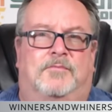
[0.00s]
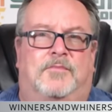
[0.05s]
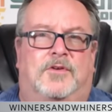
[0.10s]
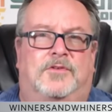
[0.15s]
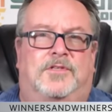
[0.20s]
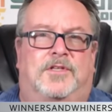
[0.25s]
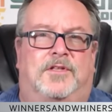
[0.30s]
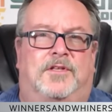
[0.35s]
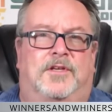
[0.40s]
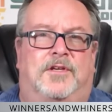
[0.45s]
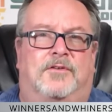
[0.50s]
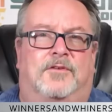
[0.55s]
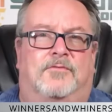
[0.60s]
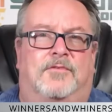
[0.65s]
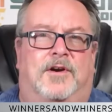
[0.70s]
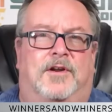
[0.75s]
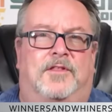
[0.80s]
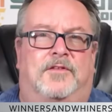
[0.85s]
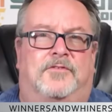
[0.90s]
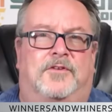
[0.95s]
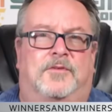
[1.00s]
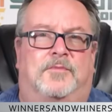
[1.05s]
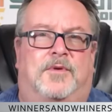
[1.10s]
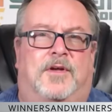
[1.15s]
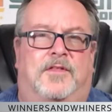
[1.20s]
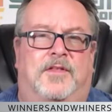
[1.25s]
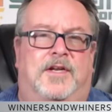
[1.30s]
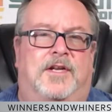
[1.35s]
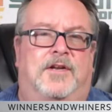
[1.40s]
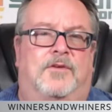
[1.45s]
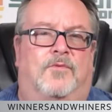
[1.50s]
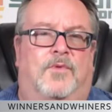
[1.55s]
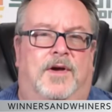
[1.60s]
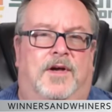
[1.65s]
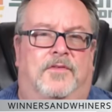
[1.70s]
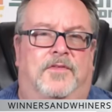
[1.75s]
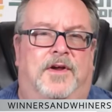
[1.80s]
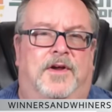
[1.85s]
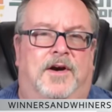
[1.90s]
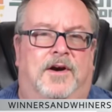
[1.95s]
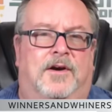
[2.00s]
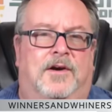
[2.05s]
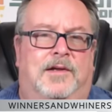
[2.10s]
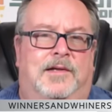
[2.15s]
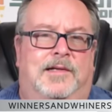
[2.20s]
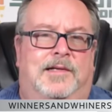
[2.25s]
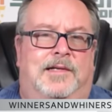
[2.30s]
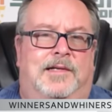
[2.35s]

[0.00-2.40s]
most of the year running the football. They did well there.